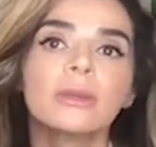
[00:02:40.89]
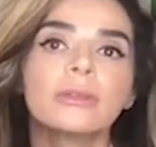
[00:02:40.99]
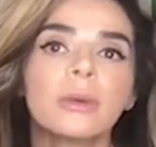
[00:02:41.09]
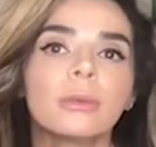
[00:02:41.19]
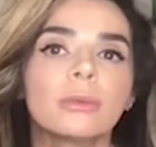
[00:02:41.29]

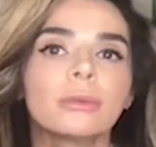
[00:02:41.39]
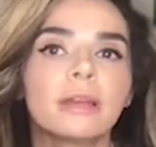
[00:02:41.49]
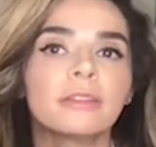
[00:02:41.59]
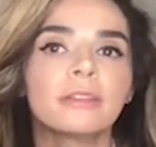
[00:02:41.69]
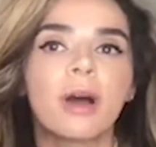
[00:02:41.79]
So
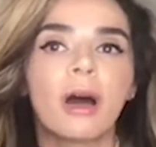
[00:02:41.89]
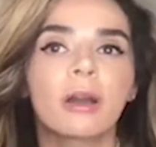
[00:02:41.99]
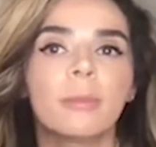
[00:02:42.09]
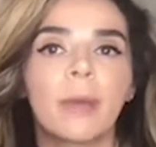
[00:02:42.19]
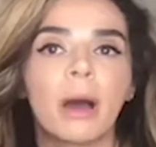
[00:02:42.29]
let's
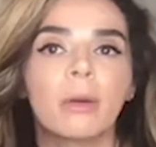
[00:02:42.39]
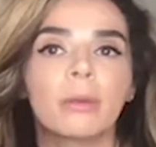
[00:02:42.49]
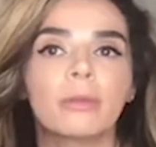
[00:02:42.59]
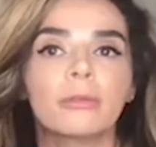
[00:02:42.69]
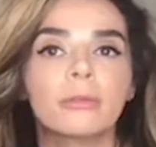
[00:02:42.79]
talk
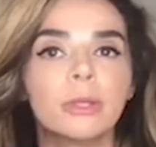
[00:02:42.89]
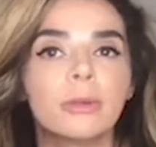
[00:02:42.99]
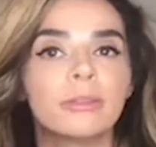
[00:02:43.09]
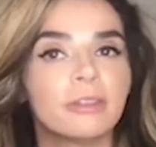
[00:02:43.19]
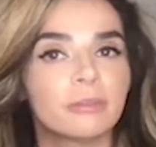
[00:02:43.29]
about the
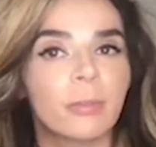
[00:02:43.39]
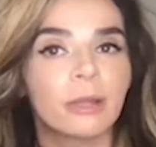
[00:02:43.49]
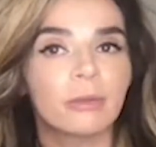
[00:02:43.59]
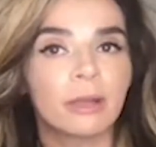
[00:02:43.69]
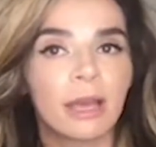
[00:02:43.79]
frequency of
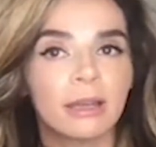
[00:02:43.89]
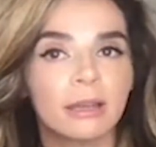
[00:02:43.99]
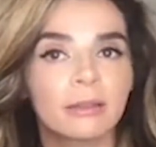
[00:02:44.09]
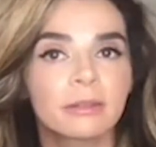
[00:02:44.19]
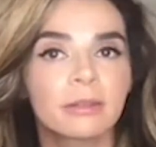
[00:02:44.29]
migraine
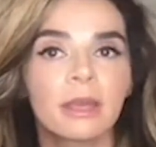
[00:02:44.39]
headaches.